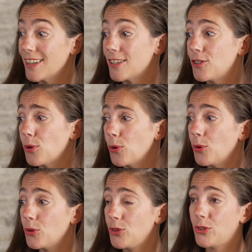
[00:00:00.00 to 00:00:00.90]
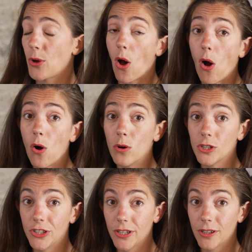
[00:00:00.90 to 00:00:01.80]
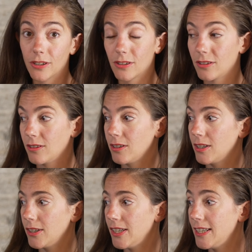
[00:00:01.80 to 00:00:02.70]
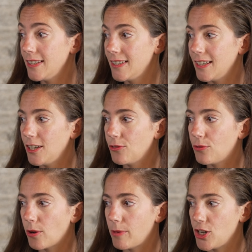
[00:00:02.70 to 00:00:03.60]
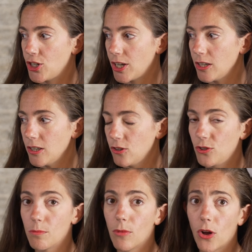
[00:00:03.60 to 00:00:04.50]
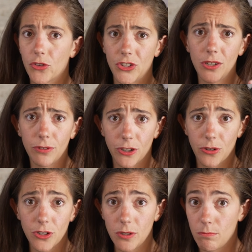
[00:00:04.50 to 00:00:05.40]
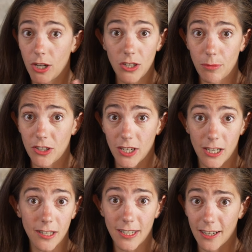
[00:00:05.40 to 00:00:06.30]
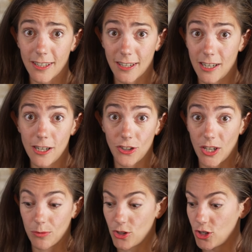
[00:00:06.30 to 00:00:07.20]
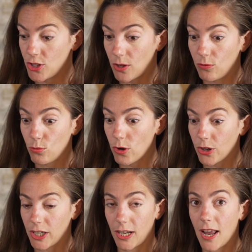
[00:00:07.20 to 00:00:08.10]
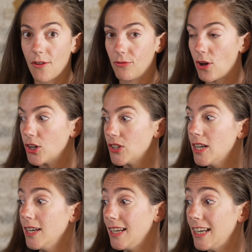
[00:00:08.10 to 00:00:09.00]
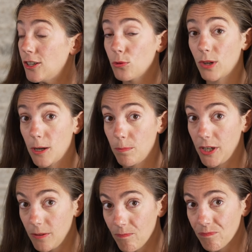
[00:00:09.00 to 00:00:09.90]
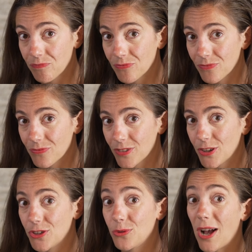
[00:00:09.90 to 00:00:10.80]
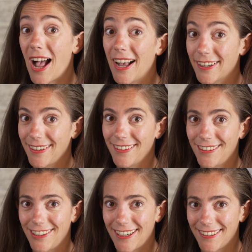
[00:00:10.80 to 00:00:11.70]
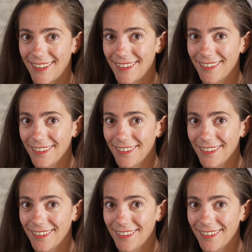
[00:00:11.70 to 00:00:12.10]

So the older is information, the more difficult mathematically, technically, in terms just of work and effort, it will be to hack the data.